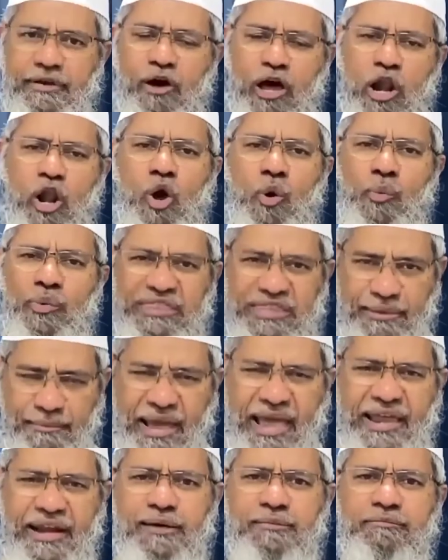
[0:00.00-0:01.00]
along with the
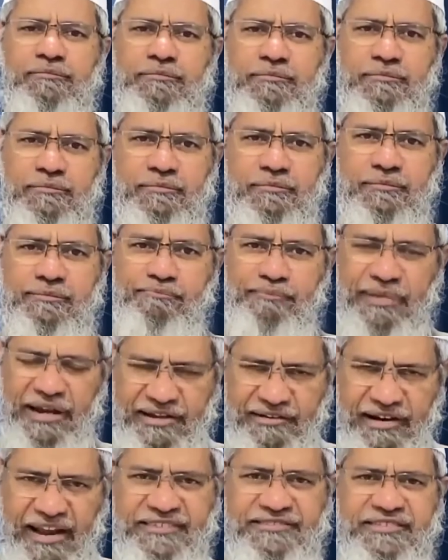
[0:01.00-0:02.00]
mahram. But
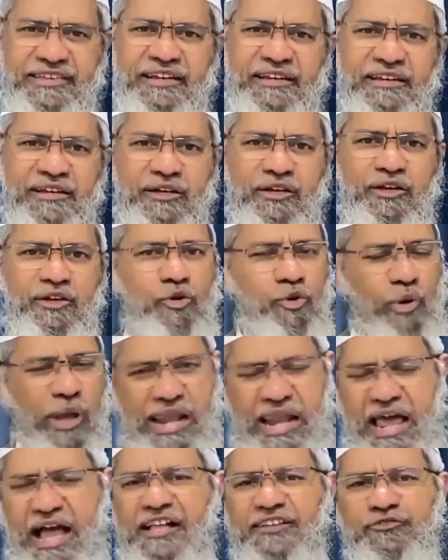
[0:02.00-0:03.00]
natural, you can
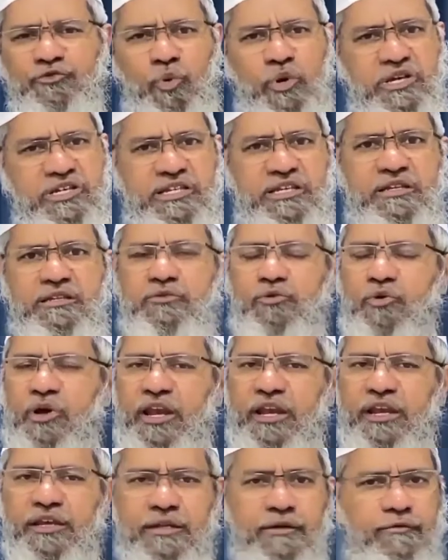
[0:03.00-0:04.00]
ask questions, you can
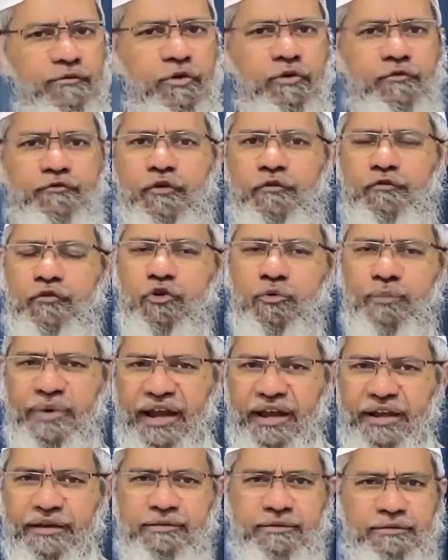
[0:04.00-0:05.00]
interview for a few
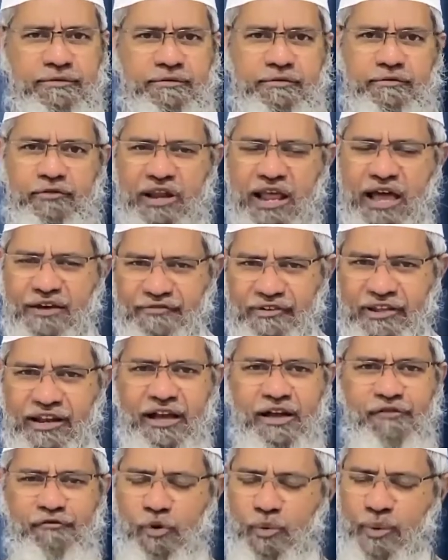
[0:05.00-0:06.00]
minutes, for half an
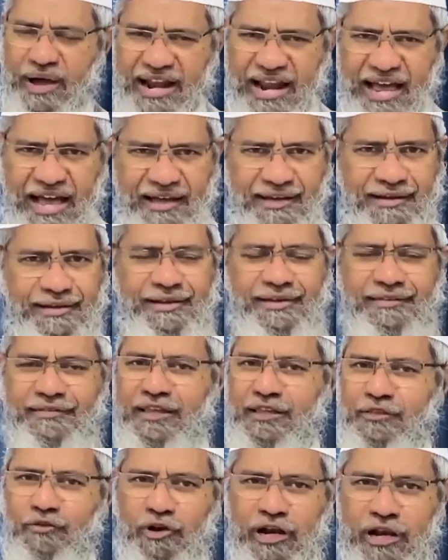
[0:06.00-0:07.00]
hour, for 1 hour. There
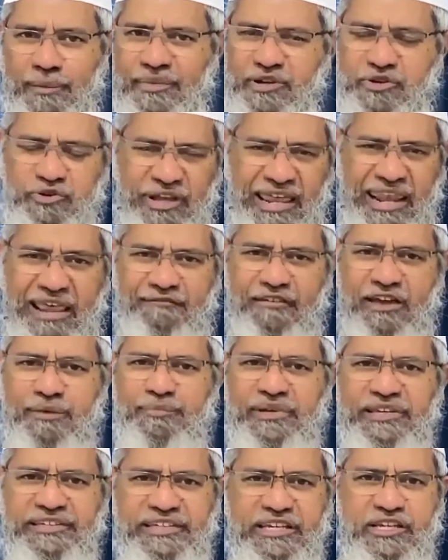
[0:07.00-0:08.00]
is no limit. You can have one
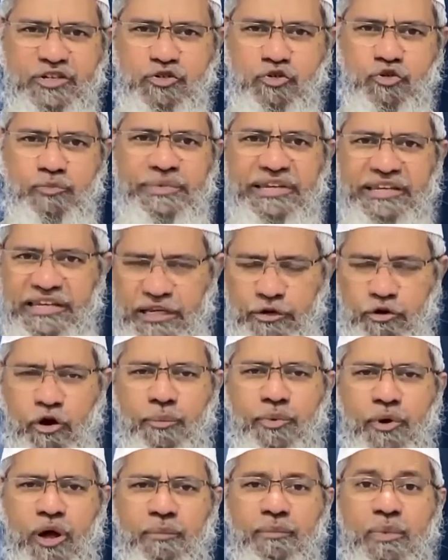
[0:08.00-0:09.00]
meeting, two meetings, no
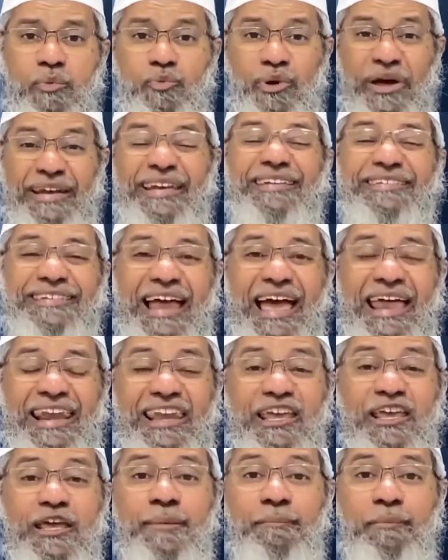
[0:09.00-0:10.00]
problem to understand,
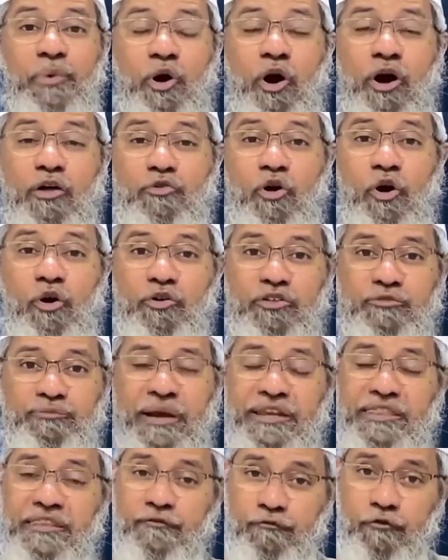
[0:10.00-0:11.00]
because you want to
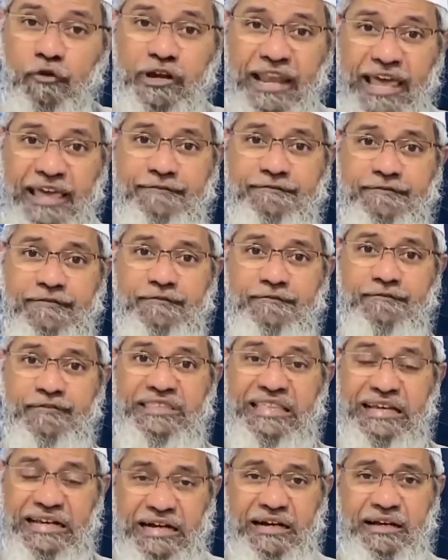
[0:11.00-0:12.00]
spend the full life with
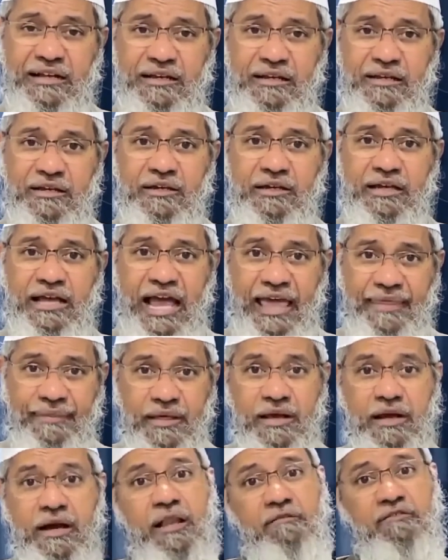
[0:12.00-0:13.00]
the girl and the
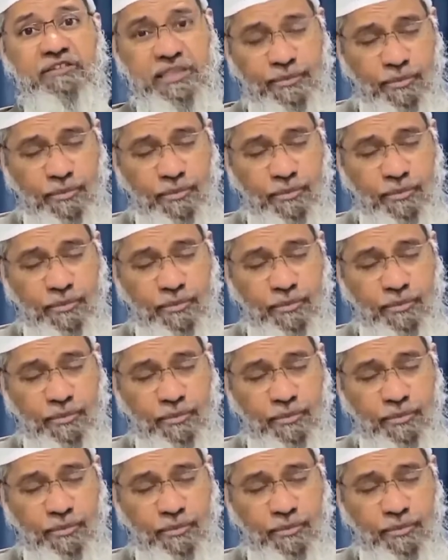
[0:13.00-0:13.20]
girl with the